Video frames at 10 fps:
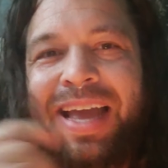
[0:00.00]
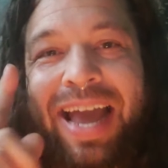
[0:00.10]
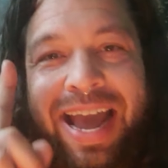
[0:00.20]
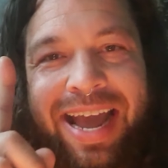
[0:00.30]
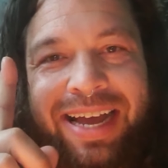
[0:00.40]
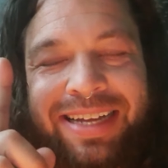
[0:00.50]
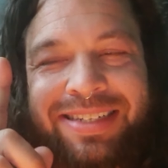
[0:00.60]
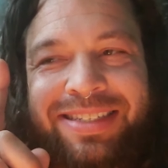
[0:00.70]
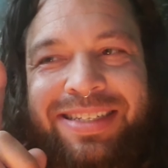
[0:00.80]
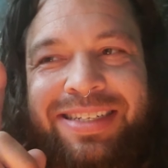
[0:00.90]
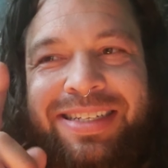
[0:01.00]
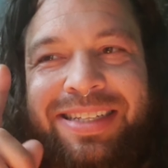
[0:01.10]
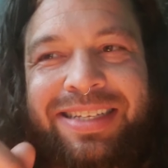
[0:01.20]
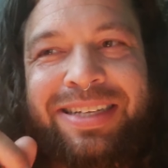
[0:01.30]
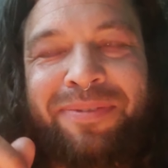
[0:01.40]
and
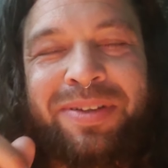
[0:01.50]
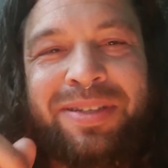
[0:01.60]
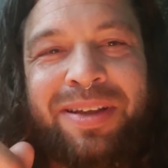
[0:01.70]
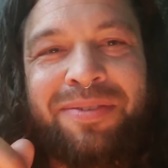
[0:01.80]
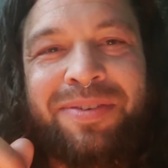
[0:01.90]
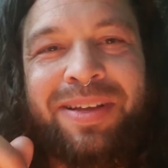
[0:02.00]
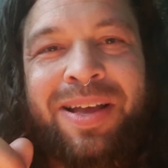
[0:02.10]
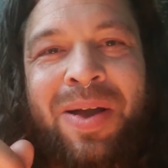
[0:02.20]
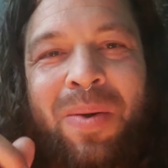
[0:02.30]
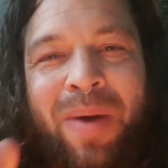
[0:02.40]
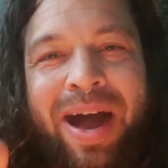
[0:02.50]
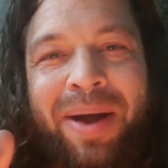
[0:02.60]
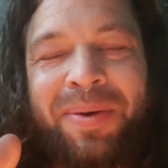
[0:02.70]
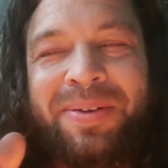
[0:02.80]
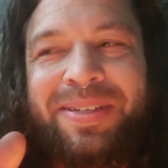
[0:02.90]
the difference of,
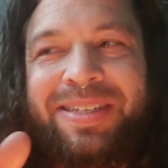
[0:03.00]
wow,